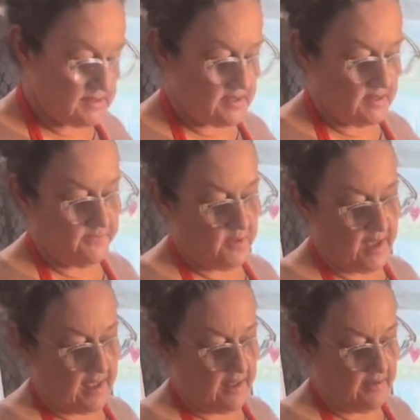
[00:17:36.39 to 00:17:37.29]
So if you
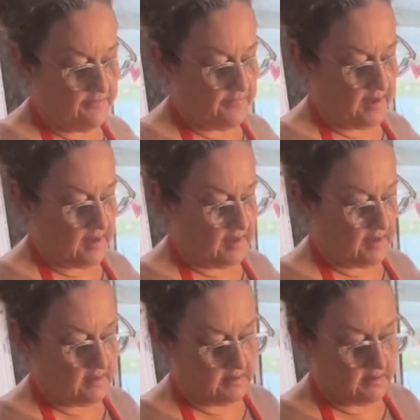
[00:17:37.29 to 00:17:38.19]

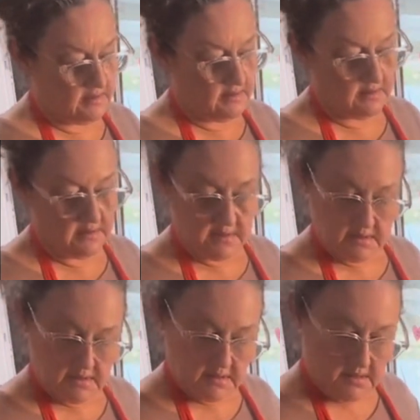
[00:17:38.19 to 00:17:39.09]
have
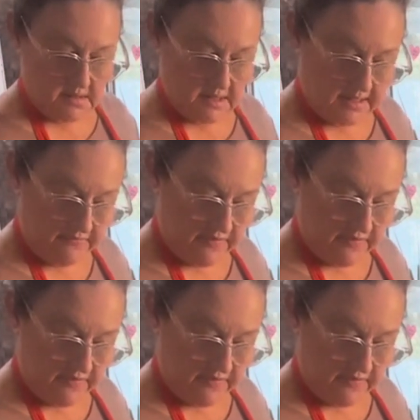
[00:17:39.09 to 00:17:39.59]
any